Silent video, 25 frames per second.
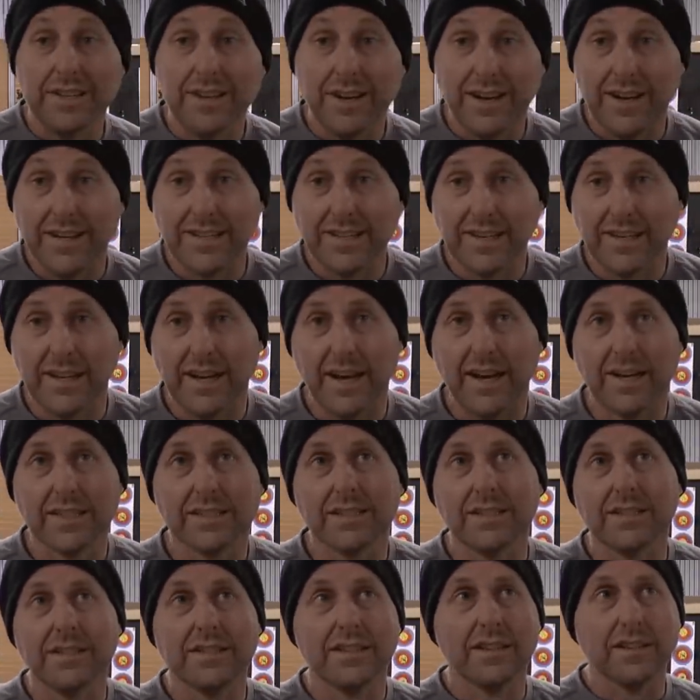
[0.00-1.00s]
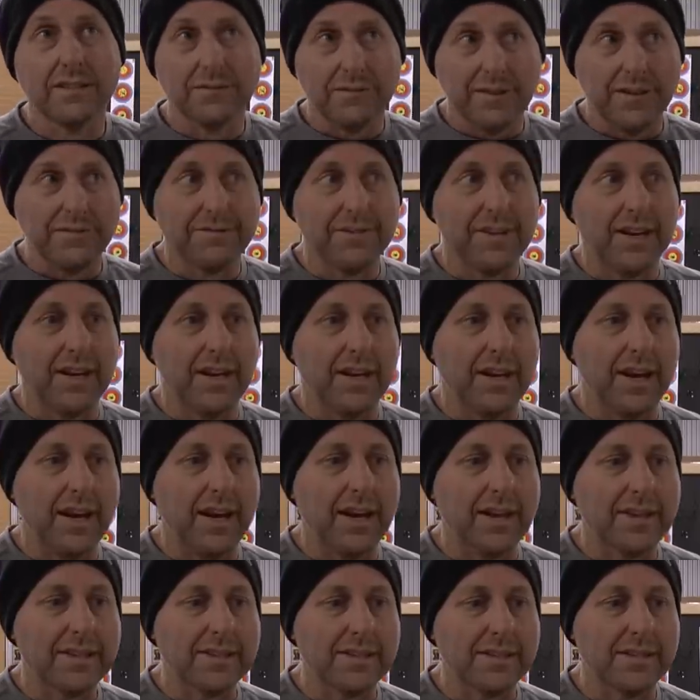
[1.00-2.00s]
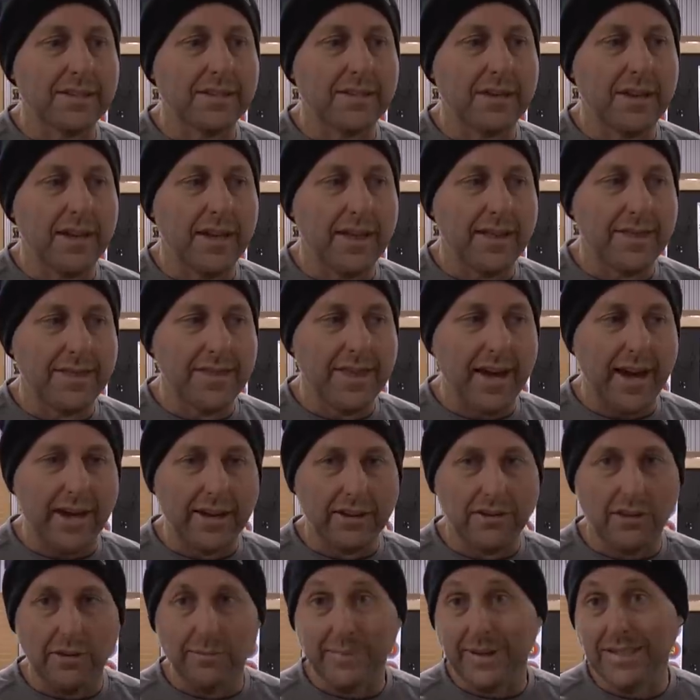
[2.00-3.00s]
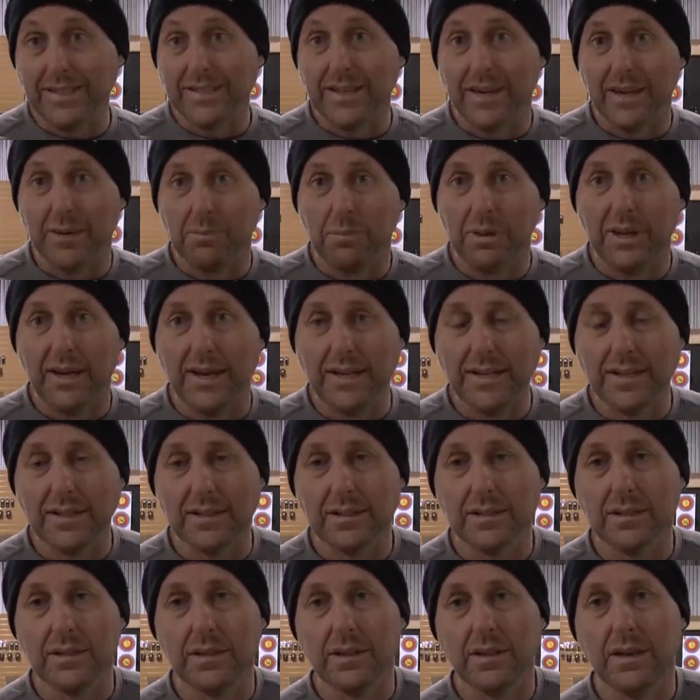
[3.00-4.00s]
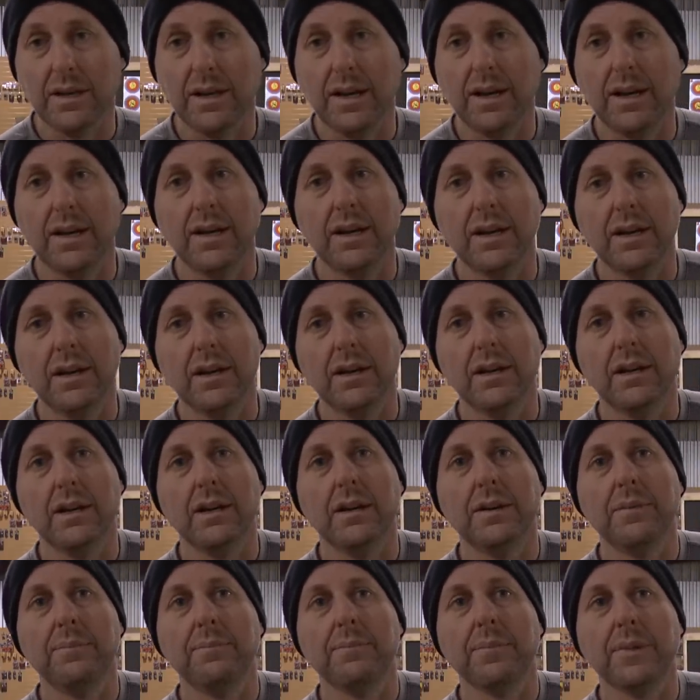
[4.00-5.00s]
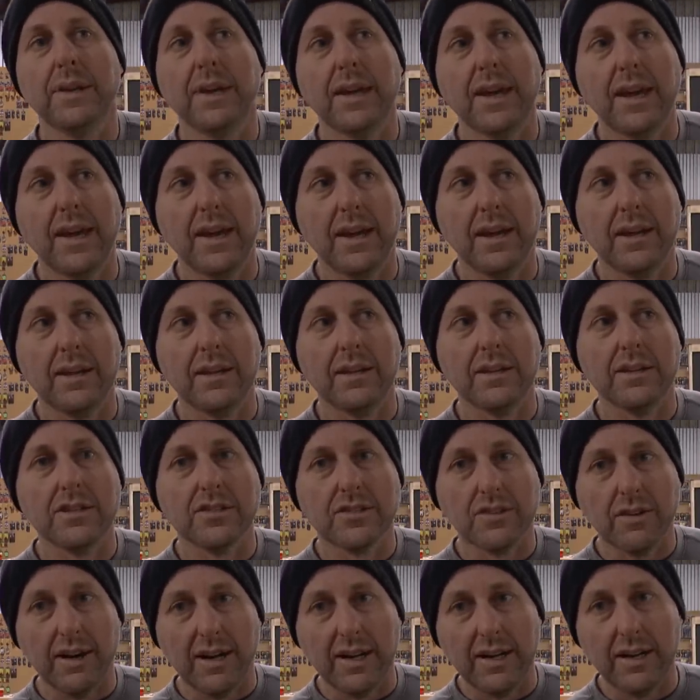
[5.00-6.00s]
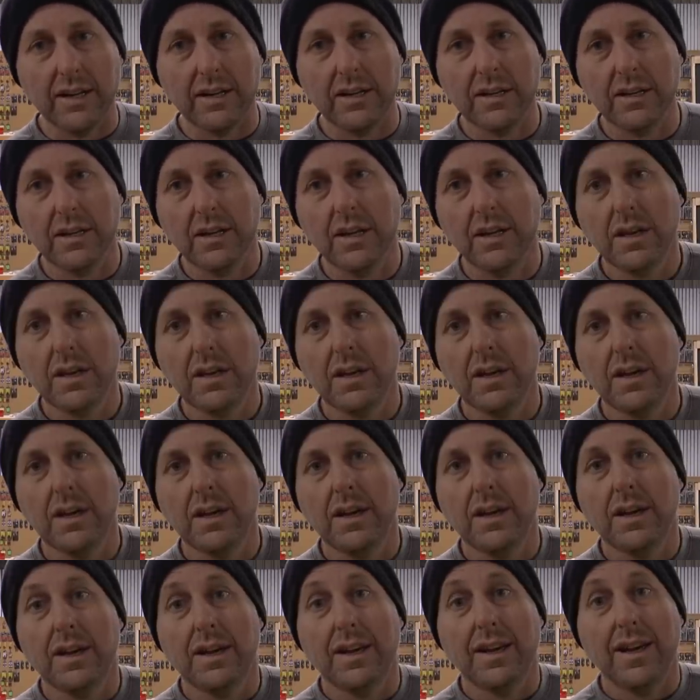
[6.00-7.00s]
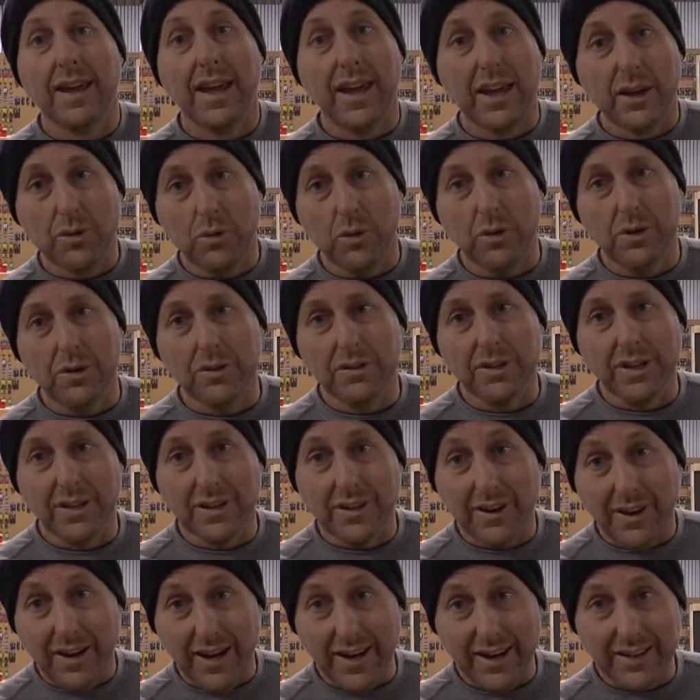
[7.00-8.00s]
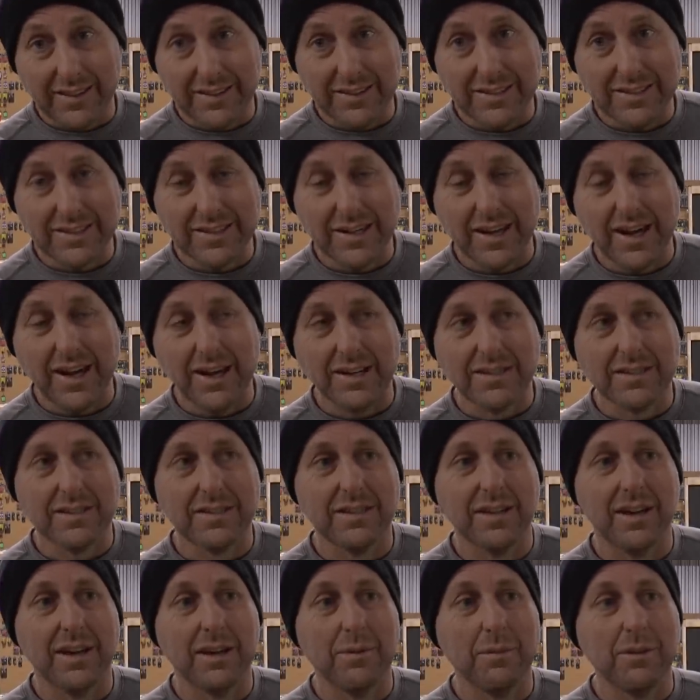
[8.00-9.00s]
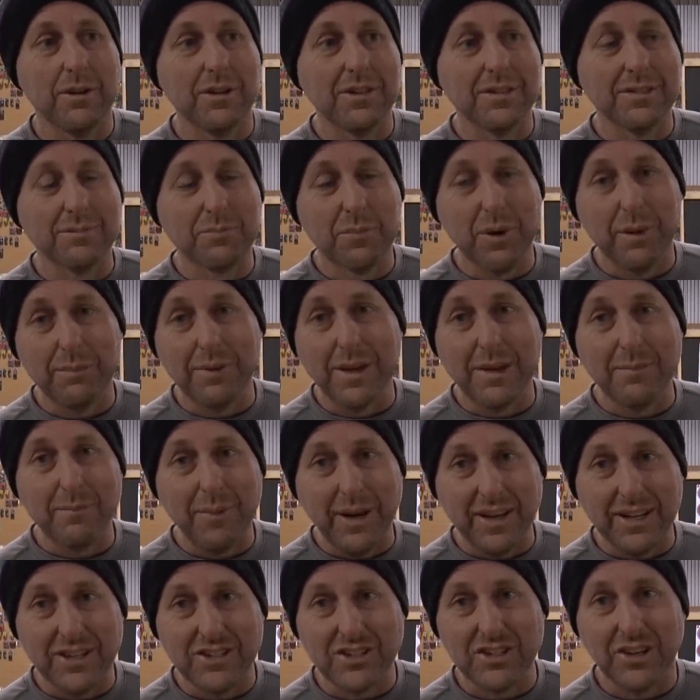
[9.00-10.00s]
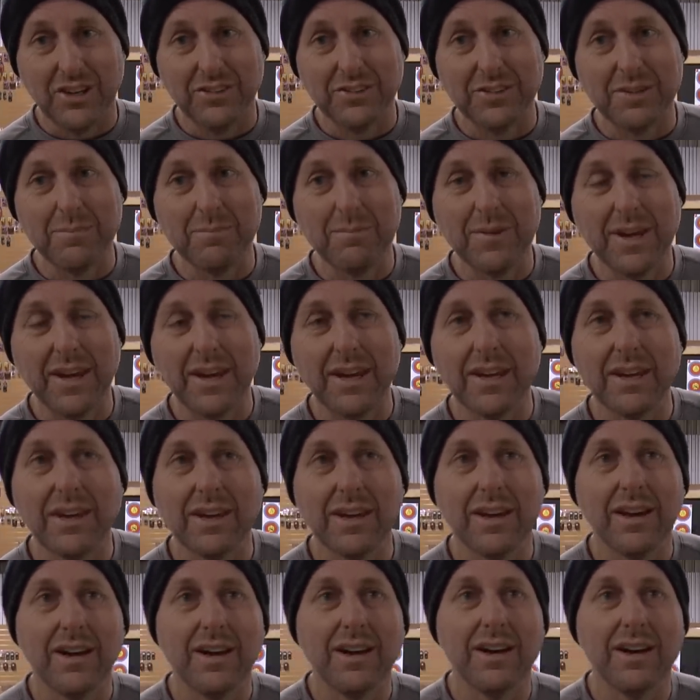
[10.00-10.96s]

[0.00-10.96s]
19 X's and a 15 X. That got me second place in Australia. Equaled a guy in the state who's probably a better shot than me,